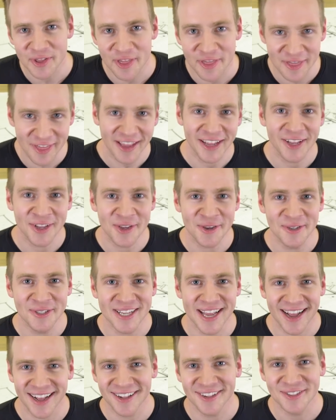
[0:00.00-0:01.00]
thank you
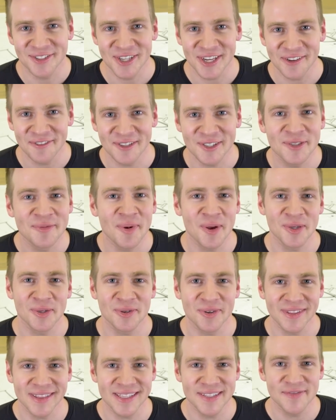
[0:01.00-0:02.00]
to LG for
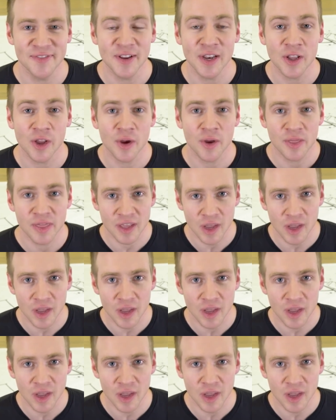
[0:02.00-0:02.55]
sponsoring this video.